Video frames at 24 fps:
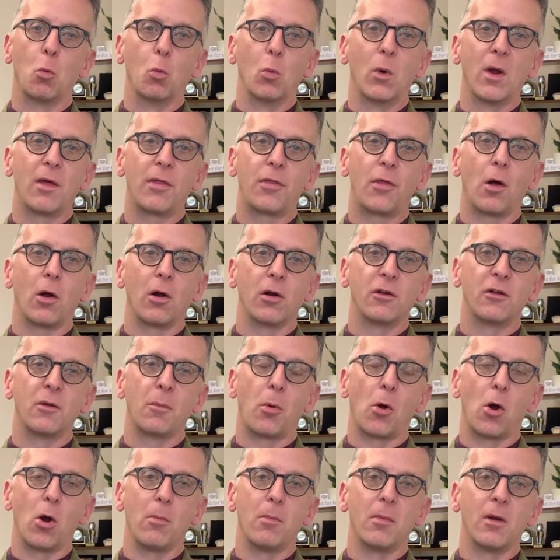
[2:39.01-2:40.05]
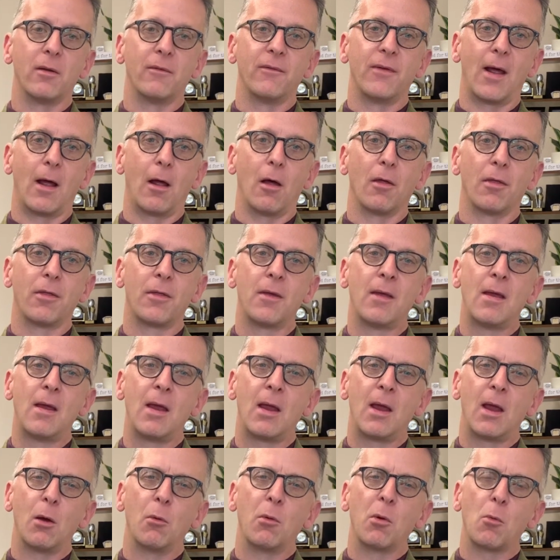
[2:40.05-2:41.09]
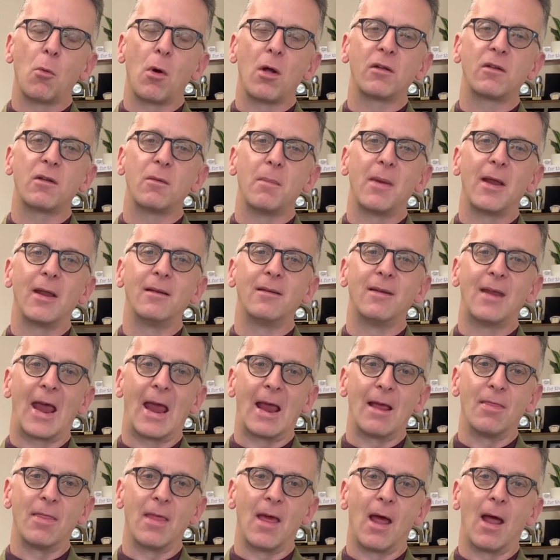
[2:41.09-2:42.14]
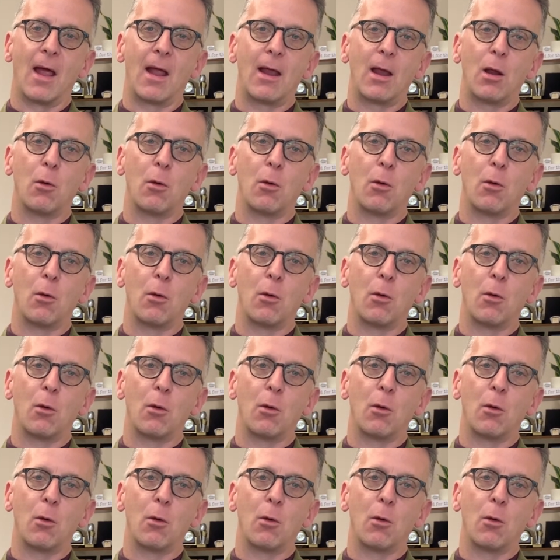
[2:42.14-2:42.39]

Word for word: with our Department of Health, and we want to maintain that.